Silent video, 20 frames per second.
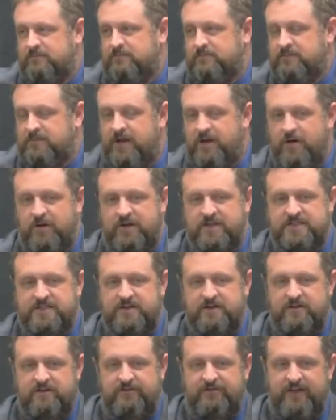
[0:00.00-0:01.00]
They don't
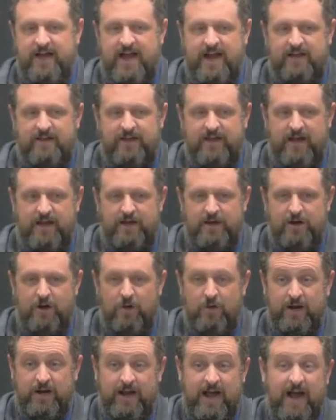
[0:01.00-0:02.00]
consider the fact that, you
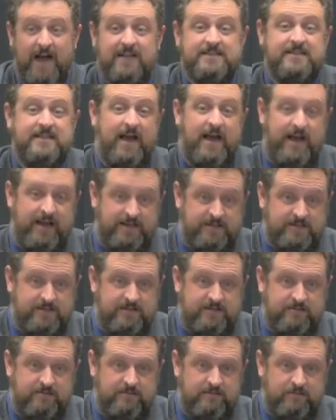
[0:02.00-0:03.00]
know, in God's
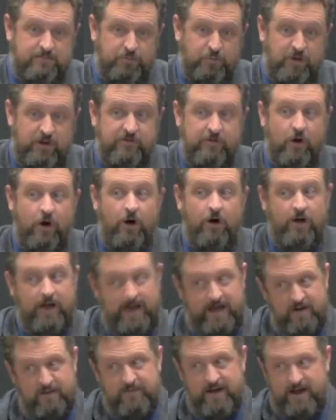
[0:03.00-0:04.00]
eyes, we've all
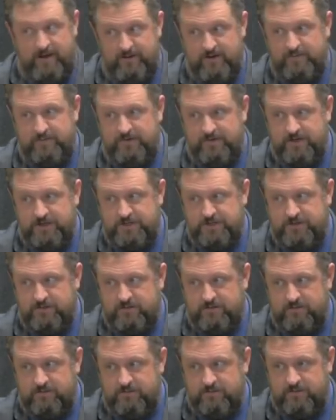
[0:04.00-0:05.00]
had a bad
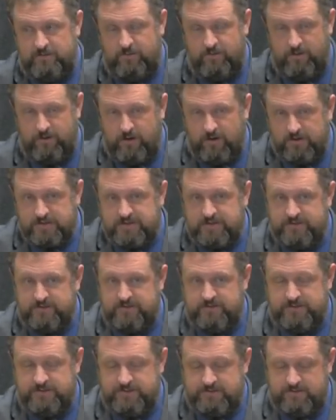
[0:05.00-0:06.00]
reputation. We're all
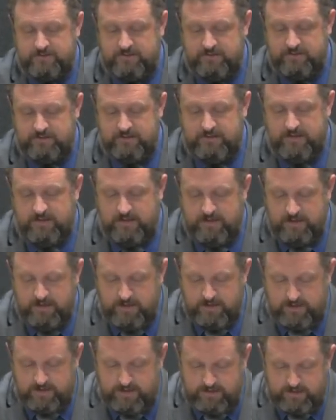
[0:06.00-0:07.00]
sinners.
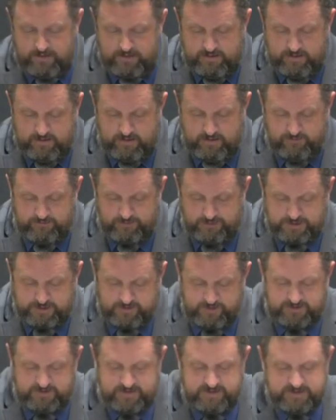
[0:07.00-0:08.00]
You know, in 1
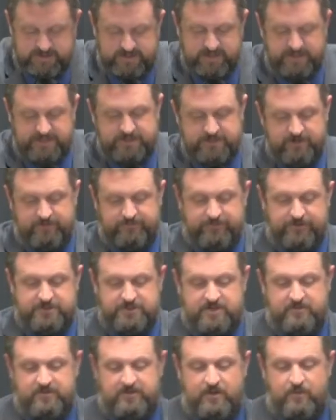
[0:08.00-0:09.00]
Corinthians 6, you're in 1
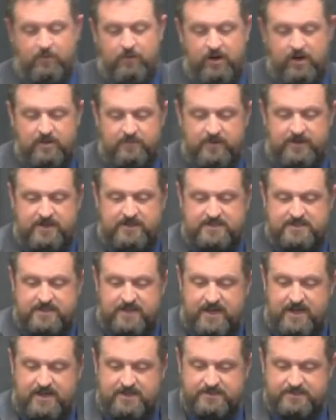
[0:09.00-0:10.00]
Timothy 1, but he
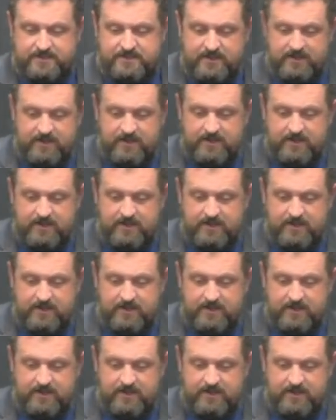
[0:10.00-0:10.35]
says,